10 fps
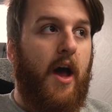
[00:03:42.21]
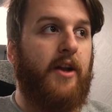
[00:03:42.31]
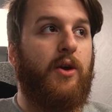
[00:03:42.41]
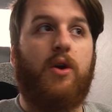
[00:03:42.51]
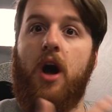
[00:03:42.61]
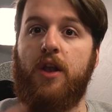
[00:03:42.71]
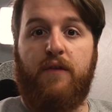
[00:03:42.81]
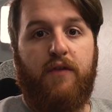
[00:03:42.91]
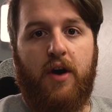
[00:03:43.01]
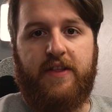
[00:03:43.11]
And you can't
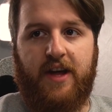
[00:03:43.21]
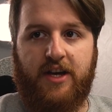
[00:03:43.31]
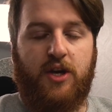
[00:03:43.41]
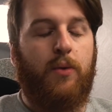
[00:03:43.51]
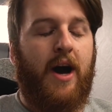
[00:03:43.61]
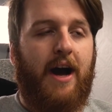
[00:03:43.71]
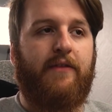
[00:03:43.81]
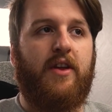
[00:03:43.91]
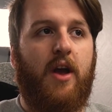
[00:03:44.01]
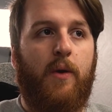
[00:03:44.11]
avoid that. You
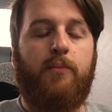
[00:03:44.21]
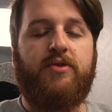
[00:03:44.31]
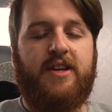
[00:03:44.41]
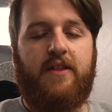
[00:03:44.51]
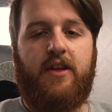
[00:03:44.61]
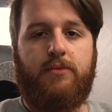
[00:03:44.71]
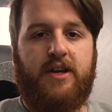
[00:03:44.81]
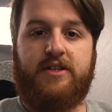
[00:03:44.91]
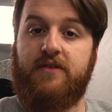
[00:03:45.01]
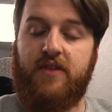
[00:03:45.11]
have to go and protect the
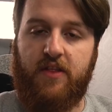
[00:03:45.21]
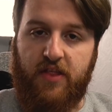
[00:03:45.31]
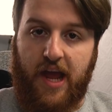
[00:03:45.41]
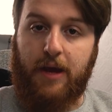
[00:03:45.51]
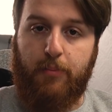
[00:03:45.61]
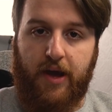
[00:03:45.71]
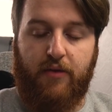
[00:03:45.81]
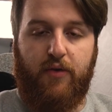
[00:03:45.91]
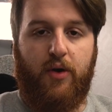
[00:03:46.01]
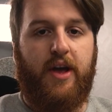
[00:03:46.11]
objective that they
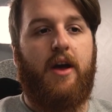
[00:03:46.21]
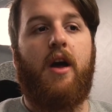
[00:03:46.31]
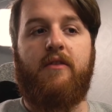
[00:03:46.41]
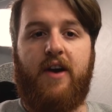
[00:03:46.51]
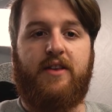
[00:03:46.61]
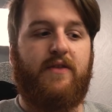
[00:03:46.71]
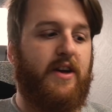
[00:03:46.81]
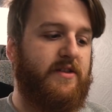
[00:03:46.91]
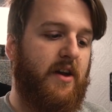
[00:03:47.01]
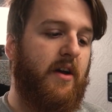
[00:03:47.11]
pick for you, and vice
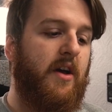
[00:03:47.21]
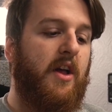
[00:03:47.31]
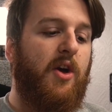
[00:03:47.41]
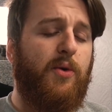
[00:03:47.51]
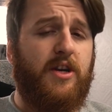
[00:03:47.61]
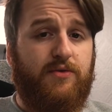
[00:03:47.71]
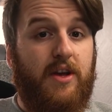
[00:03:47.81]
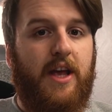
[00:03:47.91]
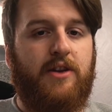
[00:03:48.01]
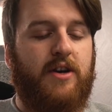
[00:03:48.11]
versa, which is
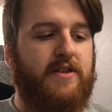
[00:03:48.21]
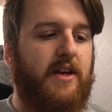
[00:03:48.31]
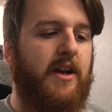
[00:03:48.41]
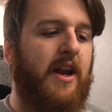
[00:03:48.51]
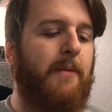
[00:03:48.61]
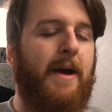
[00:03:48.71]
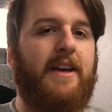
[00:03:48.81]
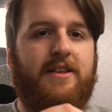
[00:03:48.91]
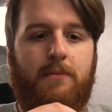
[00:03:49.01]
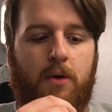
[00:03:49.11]
really interesting, and it
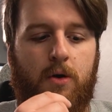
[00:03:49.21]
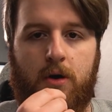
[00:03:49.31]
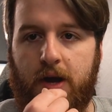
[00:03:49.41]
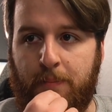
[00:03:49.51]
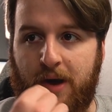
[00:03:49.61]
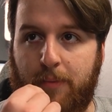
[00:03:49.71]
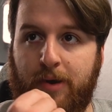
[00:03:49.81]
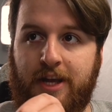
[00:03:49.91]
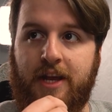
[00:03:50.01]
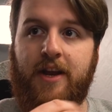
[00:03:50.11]
makes it more, in my
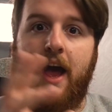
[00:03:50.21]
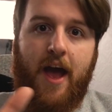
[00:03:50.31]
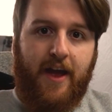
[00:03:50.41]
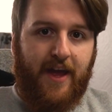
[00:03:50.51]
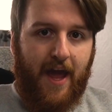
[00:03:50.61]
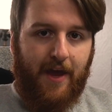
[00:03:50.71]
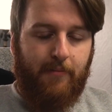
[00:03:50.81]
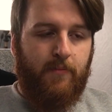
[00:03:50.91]
opinion, a game.